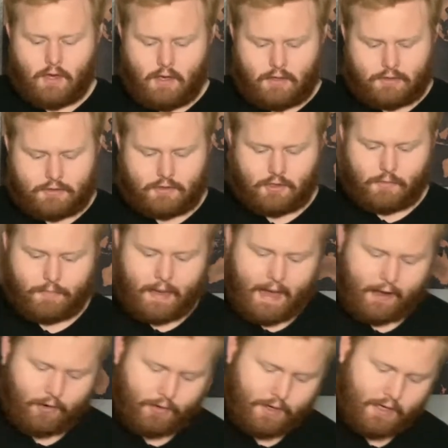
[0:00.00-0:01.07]
So the
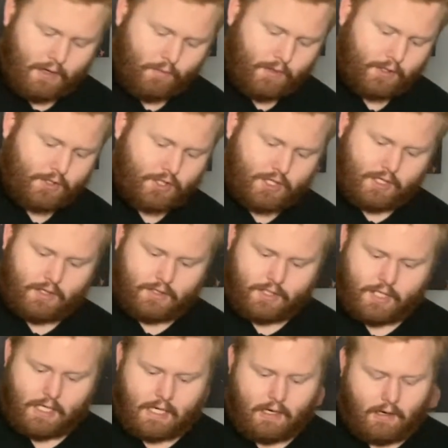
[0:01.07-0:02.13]
battery, which is
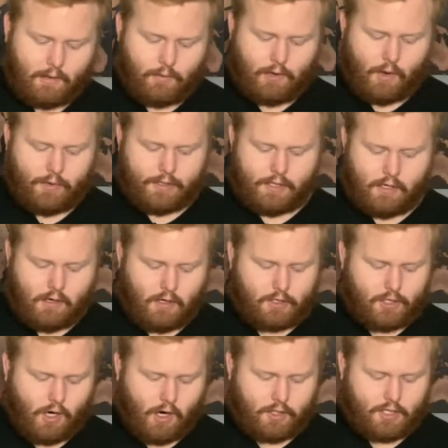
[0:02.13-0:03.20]
here, will go in here,
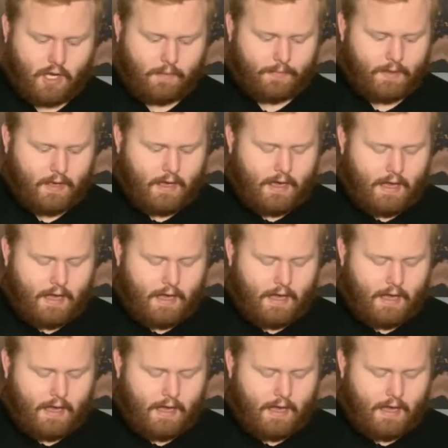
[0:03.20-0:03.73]
charge up,